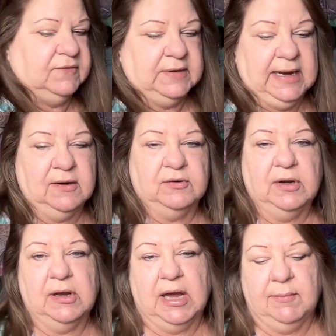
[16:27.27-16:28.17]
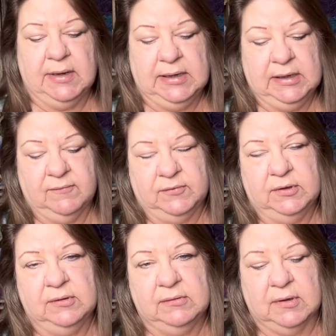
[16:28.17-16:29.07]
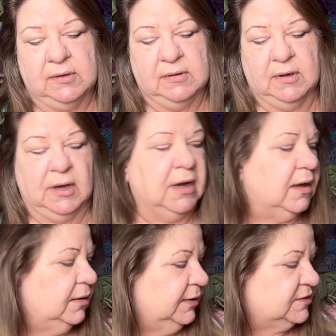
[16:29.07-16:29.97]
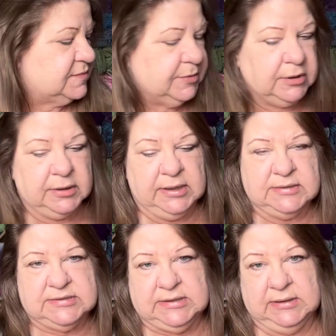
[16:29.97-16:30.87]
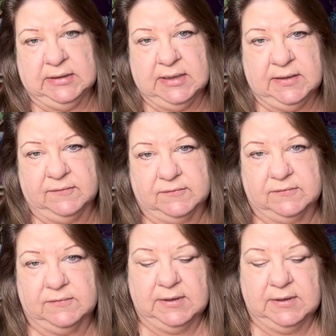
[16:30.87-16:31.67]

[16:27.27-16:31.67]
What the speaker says: And I don't know how many of you are all experiencing this.